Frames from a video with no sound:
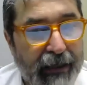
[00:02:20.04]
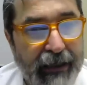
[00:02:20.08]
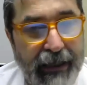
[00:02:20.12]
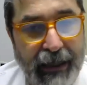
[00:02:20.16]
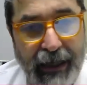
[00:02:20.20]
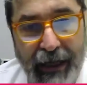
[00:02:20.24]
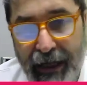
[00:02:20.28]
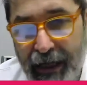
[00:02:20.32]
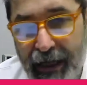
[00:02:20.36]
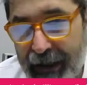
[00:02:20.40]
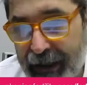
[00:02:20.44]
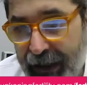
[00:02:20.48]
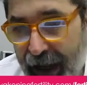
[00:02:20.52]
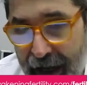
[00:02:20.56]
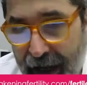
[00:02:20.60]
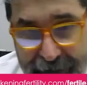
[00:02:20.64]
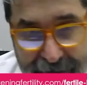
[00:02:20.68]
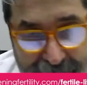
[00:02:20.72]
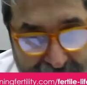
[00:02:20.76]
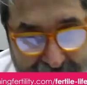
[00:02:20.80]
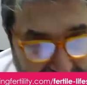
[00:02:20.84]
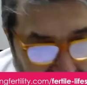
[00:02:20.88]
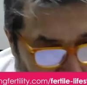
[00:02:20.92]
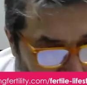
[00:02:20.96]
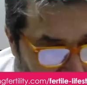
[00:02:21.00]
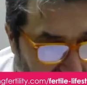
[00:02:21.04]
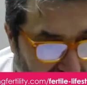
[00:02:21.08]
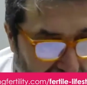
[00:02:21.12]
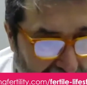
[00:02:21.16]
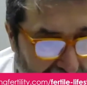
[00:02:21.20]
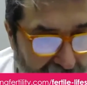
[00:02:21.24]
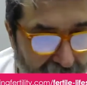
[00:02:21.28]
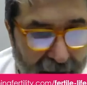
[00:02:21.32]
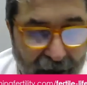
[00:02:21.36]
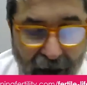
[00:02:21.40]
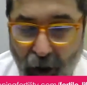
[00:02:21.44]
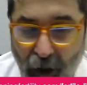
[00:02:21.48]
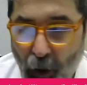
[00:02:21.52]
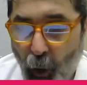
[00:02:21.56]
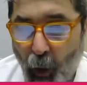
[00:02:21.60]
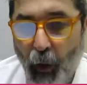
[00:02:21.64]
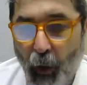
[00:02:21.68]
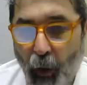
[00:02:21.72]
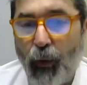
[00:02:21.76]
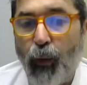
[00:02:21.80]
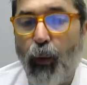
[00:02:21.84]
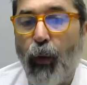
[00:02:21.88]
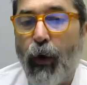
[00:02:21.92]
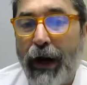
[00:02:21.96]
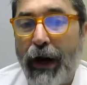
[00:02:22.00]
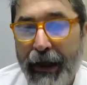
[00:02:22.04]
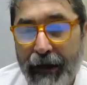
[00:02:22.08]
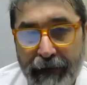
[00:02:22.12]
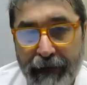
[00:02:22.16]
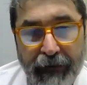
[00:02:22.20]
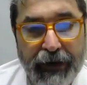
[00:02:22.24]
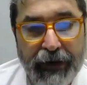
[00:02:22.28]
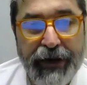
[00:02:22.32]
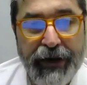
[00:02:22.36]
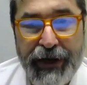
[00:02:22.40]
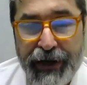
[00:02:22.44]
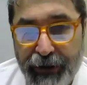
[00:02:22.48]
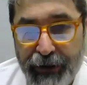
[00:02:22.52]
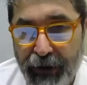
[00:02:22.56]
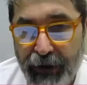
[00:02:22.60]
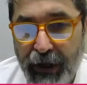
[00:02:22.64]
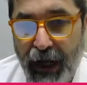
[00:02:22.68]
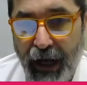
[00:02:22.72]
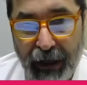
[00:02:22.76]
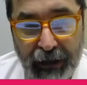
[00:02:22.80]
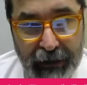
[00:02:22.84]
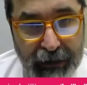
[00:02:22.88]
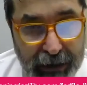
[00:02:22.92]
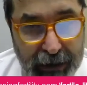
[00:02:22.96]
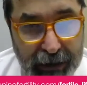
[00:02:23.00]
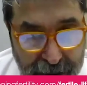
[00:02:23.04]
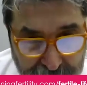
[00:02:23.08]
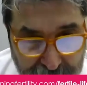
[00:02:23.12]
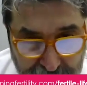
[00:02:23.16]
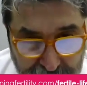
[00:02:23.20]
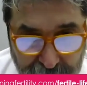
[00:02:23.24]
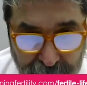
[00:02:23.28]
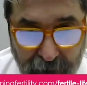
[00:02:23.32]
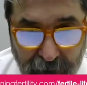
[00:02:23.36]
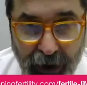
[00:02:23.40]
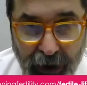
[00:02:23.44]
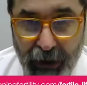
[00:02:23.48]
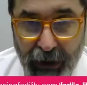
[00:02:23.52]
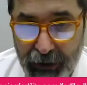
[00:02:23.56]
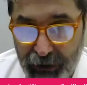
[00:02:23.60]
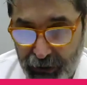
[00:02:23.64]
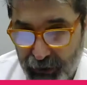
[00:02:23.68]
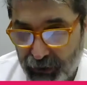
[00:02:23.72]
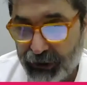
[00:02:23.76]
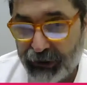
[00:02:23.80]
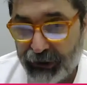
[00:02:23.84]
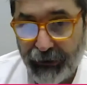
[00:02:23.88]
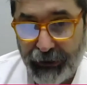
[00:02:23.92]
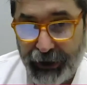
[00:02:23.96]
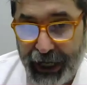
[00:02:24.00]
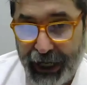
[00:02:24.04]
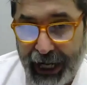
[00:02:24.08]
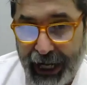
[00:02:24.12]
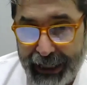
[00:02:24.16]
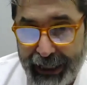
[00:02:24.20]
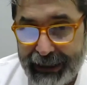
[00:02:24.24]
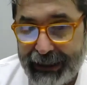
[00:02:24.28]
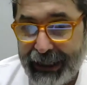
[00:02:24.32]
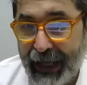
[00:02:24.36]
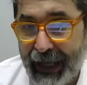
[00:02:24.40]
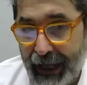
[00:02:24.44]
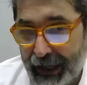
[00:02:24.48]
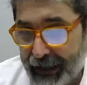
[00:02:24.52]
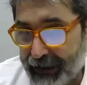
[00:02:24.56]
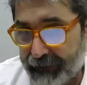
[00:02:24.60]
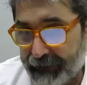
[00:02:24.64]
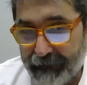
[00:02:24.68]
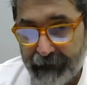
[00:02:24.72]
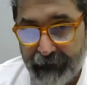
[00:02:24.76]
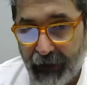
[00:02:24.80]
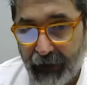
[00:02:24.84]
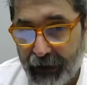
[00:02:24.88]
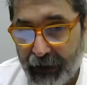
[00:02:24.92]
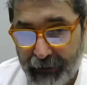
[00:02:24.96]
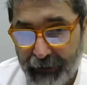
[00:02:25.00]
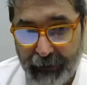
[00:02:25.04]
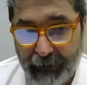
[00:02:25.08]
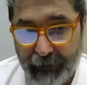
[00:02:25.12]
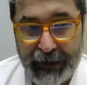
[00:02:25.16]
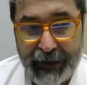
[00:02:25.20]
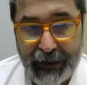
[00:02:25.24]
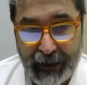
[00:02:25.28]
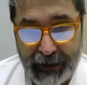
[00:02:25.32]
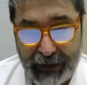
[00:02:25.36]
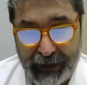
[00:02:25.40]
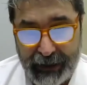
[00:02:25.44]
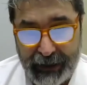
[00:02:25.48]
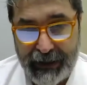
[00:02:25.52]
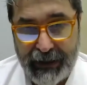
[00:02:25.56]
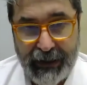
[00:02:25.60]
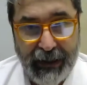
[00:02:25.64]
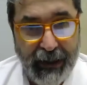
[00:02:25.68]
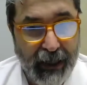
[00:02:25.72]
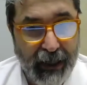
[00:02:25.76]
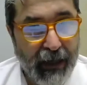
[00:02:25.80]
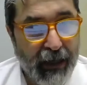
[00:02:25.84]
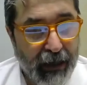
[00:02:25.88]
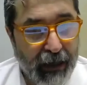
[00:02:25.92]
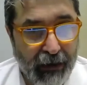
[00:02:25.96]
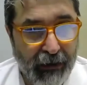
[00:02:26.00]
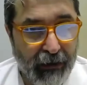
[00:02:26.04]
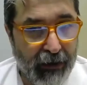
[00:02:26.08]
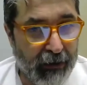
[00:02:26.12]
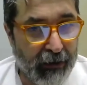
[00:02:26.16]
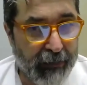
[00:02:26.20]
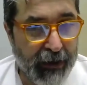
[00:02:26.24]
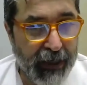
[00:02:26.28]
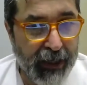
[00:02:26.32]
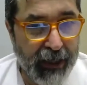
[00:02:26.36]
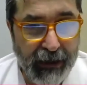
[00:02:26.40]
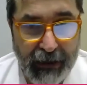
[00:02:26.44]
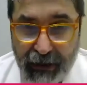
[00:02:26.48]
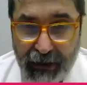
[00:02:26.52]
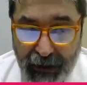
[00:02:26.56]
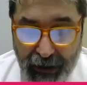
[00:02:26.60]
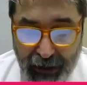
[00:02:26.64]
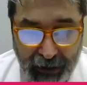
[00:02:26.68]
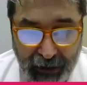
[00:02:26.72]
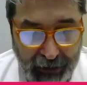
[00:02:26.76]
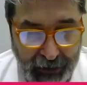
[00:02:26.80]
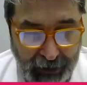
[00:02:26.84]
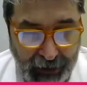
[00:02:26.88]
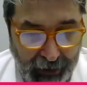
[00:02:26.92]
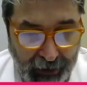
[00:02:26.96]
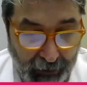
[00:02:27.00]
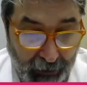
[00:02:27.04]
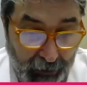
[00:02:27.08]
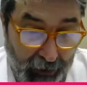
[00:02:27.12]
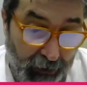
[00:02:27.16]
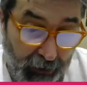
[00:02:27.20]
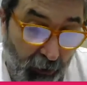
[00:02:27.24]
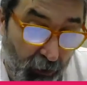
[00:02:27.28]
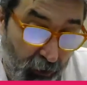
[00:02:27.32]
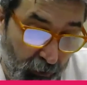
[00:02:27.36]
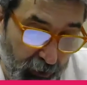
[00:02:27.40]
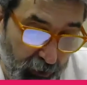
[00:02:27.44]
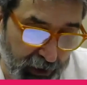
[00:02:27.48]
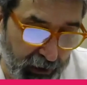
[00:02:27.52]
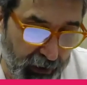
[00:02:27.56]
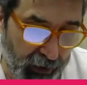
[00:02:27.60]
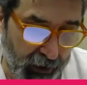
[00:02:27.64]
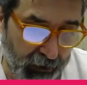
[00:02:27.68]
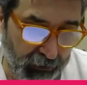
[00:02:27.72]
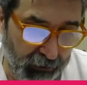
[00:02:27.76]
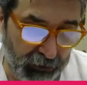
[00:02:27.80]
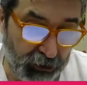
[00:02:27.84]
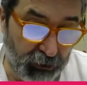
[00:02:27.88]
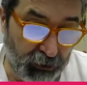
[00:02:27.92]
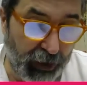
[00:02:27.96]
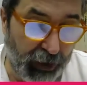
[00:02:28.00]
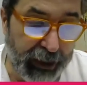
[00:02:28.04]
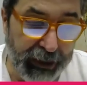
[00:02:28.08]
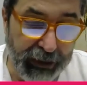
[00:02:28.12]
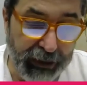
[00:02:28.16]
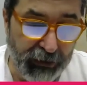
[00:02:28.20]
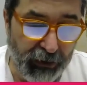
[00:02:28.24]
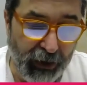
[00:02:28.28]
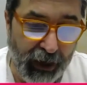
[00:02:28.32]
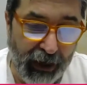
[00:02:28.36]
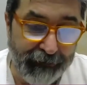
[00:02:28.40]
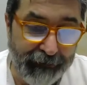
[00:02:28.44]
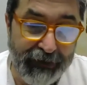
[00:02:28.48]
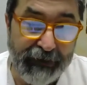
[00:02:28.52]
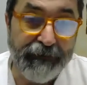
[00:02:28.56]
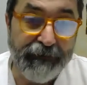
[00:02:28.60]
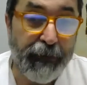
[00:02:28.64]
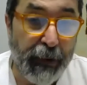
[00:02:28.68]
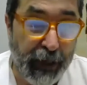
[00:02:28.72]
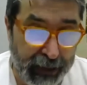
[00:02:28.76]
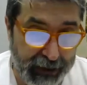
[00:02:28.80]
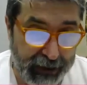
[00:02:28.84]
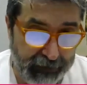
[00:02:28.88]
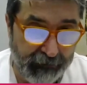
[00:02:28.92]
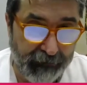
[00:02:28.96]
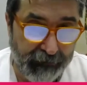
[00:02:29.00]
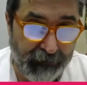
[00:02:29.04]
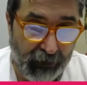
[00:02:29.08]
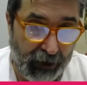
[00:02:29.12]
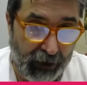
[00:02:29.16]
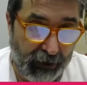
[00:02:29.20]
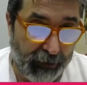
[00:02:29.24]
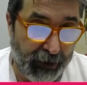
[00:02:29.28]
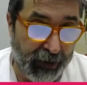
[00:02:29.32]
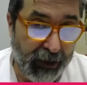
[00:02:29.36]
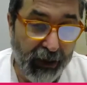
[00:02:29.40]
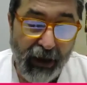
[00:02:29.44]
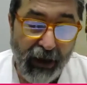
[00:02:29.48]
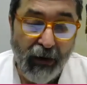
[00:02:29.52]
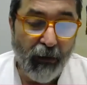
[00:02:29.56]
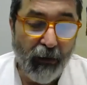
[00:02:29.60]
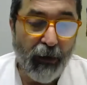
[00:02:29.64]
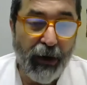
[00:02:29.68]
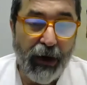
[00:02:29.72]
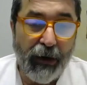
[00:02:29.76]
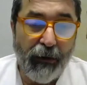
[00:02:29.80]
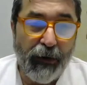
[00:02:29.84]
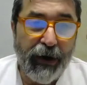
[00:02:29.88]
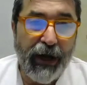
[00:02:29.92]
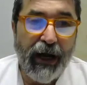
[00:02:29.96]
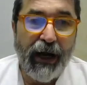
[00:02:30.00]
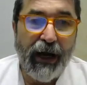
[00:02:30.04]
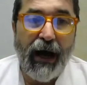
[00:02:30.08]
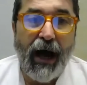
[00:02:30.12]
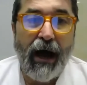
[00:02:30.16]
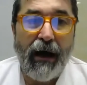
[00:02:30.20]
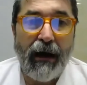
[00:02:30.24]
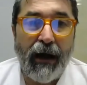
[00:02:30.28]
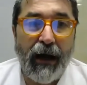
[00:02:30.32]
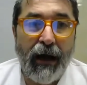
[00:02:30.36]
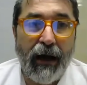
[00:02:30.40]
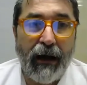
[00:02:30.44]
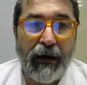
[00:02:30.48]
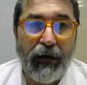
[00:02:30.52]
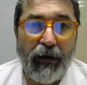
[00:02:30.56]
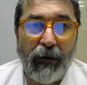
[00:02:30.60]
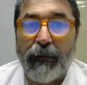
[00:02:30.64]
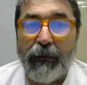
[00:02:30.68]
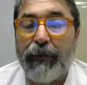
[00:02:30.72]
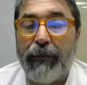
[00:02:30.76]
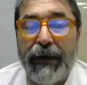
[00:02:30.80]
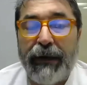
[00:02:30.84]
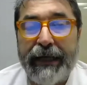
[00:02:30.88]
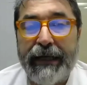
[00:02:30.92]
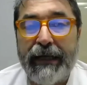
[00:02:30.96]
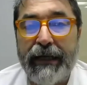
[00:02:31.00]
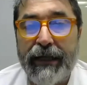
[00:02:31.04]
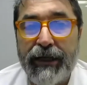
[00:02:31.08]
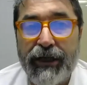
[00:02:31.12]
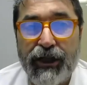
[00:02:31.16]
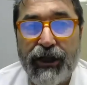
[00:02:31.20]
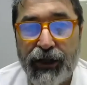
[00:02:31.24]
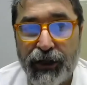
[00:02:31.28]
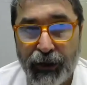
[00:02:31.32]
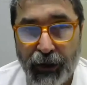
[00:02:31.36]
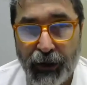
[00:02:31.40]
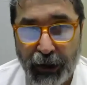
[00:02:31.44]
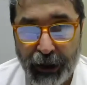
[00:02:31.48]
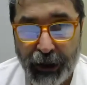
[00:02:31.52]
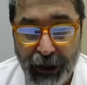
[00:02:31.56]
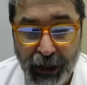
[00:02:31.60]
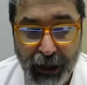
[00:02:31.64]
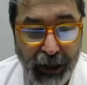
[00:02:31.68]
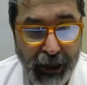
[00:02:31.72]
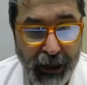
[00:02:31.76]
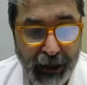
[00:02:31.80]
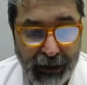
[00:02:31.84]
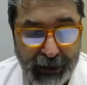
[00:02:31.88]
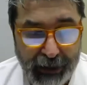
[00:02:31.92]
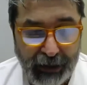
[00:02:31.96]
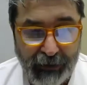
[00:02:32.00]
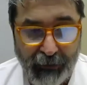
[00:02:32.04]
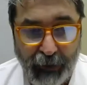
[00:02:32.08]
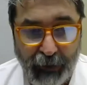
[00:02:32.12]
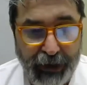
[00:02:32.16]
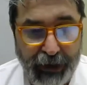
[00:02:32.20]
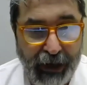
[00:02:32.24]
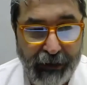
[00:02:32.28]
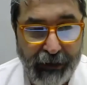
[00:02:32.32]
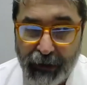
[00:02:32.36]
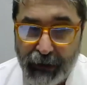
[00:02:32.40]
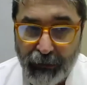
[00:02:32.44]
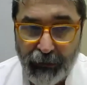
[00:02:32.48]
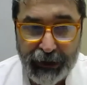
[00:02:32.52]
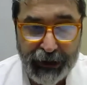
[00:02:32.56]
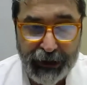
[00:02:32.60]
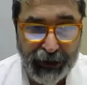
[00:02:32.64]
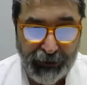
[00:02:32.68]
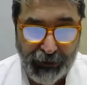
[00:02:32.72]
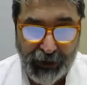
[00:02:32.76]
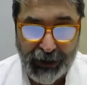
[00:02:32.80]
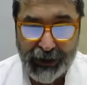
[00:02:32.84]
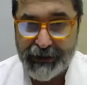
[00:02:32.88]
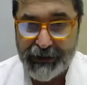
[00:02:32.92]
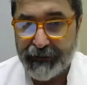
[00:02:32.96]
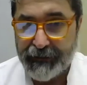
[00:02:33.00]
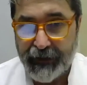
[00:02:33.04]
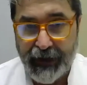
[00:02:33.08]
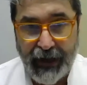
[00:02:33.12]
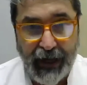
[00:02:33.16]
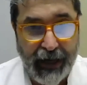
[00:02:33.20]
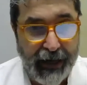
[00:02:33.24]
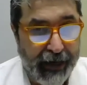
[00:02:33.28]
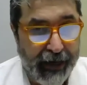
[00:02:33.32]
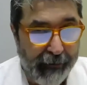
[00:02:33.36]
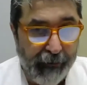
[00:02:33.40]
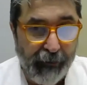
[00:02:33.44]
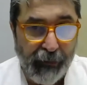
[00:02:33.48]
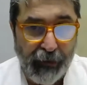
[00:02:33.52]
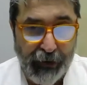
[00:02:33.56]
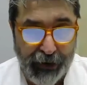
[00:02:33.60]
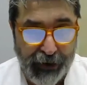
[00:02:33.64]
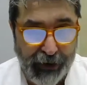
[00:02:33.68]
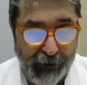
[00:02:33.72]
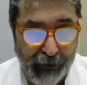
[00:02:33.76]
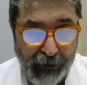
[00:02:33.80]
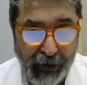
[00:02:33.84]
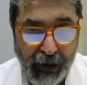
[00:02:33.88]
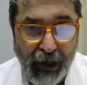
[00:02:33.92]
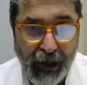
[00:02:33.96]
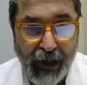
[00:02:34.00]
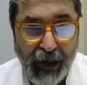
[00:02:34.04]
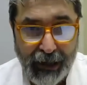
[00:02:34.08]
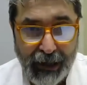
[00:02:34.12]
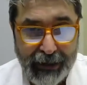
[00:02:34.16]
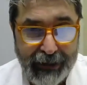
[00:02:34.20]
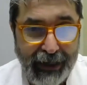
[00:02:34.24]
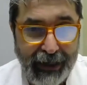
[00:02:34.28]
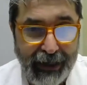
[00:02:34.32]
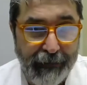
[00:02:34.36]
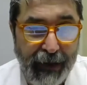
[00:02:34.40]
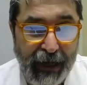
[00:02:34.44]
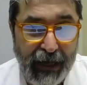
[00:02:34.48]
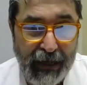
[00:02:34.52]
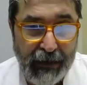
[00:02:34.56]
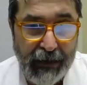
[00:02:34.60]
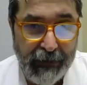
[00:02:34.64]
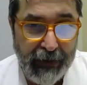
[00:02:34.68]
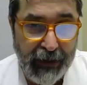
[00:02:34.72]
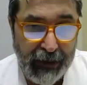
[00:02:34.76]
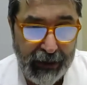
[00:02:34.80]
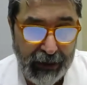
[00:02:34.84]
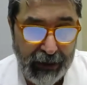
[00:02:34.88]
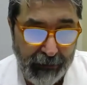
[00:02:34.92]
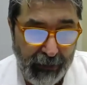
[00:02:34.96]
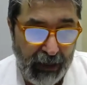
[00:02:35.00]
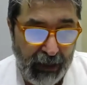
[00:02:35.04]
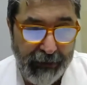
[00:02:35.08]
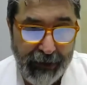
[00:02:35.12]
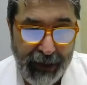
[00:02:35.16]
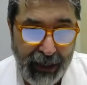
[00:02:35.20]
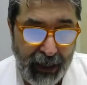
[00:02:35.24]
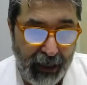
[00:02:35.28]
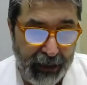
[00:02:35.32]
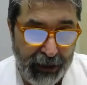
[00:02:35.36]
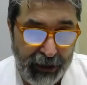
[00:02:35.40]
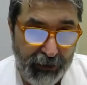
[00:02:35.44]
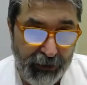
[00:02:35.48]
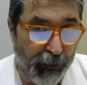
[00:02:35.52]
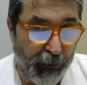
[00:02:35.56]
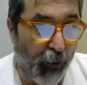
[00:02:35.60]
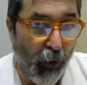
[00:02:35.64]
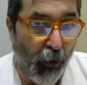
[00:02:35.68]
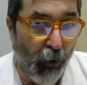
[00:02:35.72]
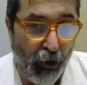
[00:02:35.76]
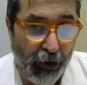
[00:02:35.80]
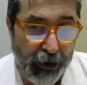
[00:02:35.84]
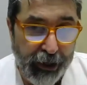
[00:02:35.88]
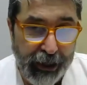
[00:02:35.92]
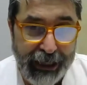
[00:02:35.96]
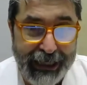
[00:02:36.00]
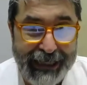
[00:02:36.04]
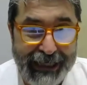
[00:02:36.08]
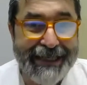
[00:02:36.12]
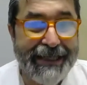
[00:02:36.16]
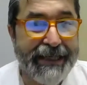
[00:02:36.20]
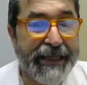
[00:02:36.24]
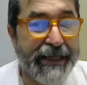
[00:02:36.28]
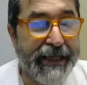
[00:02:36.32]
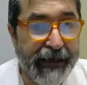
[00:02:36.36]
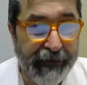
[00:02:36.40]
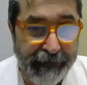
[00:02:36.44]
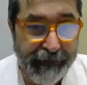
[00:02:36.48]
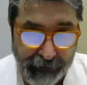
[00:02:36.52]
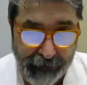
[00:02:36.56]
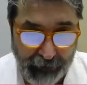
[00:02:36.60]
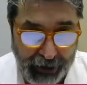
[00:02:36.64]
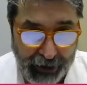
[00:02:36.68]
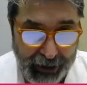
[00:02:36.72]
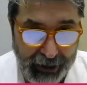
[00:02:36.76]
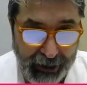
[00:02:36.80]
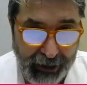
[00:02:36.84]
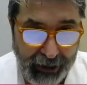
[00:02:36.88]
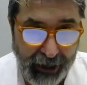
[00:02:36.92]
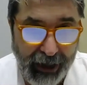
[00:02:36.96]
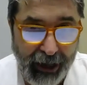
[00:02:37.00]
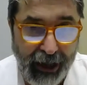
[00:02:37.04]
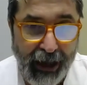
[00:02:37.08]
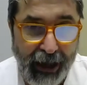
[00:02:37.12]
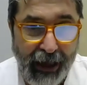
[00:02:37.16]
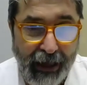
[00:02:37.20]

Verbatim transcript: the lifestyle, or whatever you can do to create an environment that is going to be, or is trying to have the best environment. We, we are uh, completely sure that whenever we transfer an embryo, the baby, the baby that is born is different